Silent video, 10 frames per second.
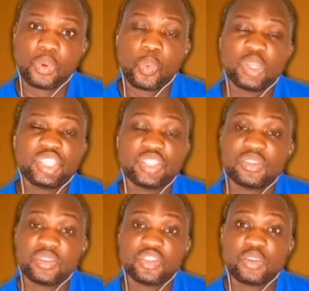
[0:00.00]
which is
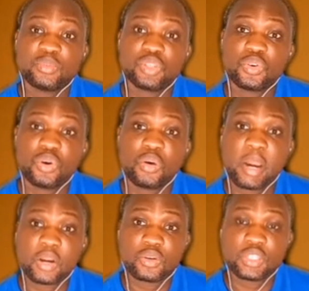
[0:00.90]
not something you come
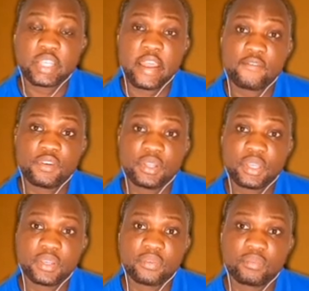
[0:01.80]
across every day.